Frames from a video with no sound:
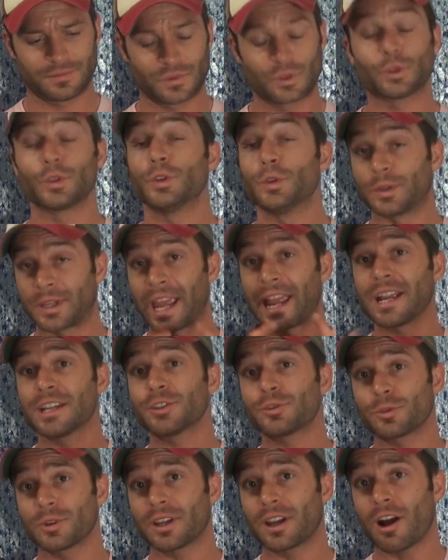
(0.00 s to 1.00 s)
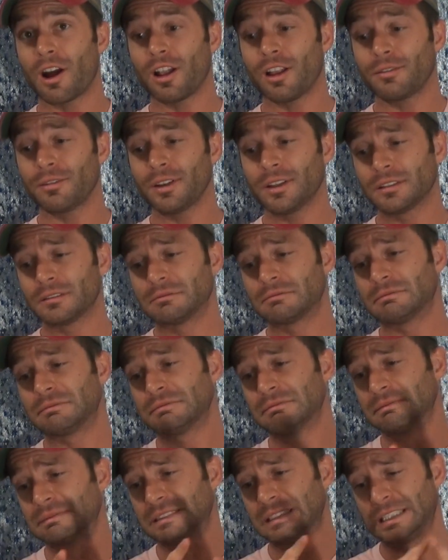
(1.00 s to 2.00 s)
so you can drink all of it.
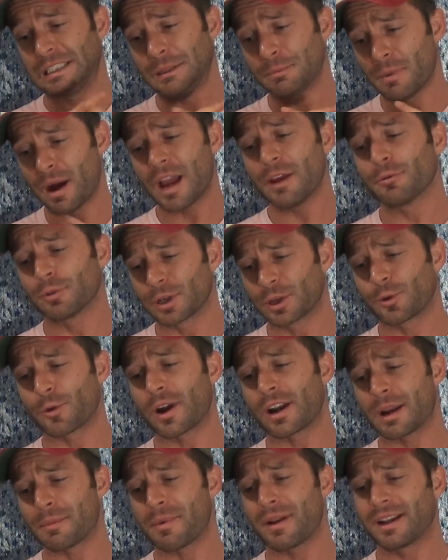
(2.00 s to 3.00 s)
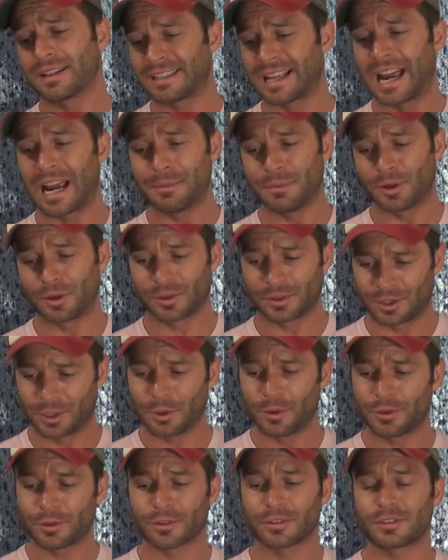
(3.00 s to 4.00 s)
You might regret it by the time you're
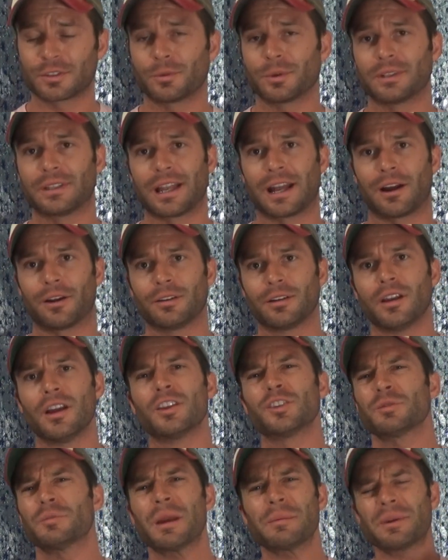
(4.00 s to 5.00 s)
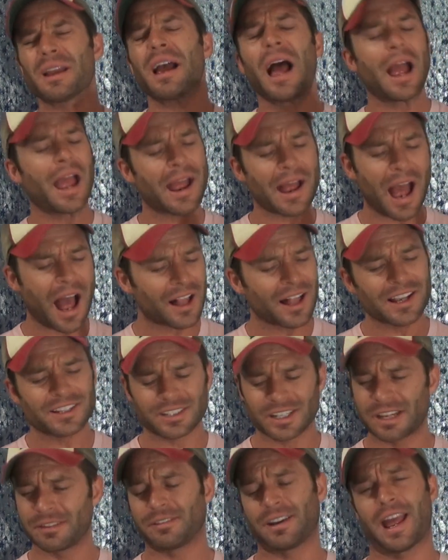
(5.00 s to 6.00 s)
2/3 of the way down. So maybe I'll
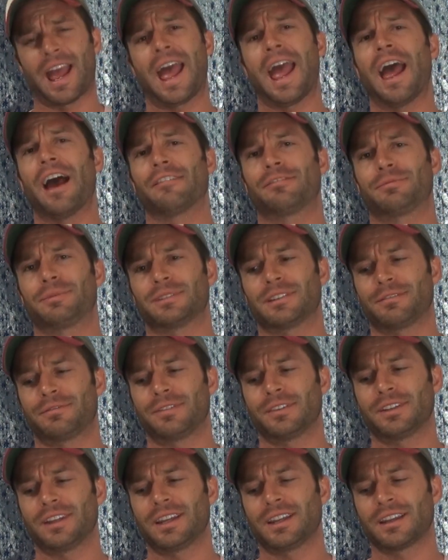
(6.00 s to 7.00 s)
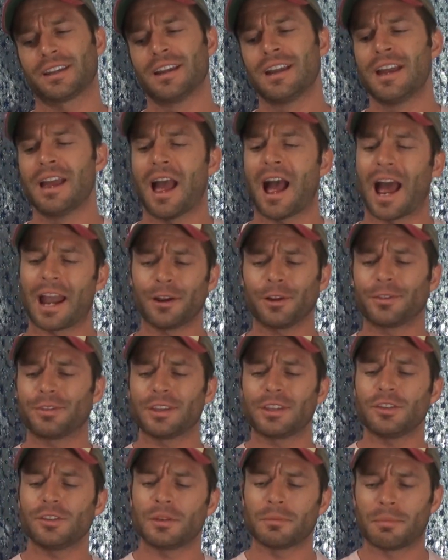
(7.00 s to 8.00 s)
actually give it a half, because I feel like I don't
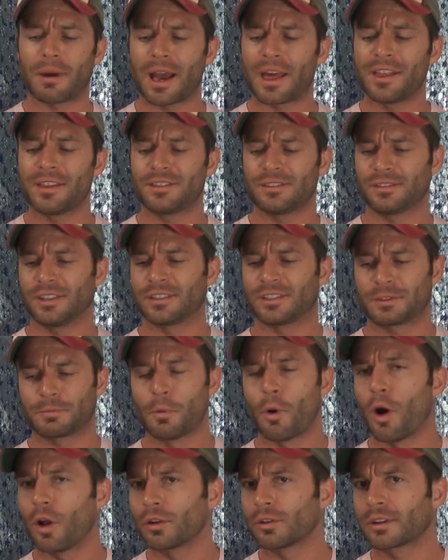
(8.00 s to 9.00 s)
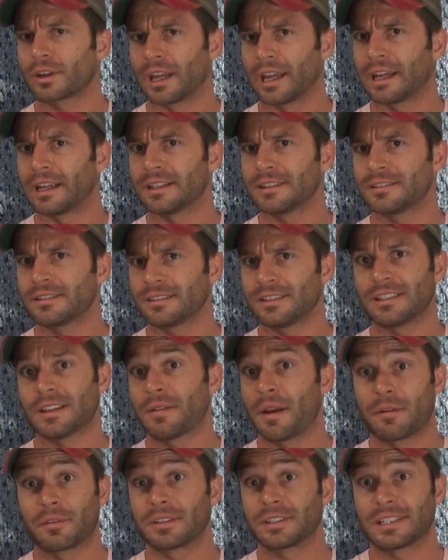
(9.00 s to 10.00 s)
think you can buy this in the smaller cans. At least
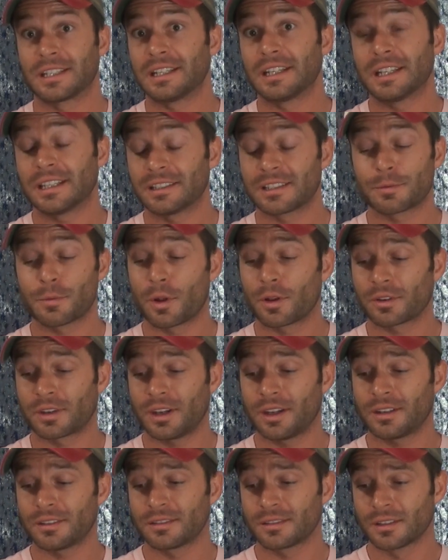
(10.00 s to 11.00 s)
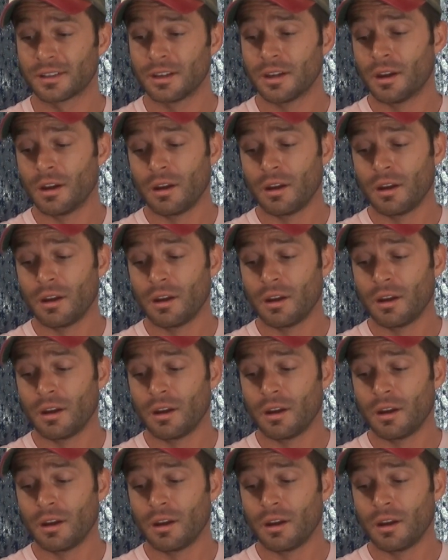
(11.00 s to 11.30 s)
I've never seen it in the smaller cans.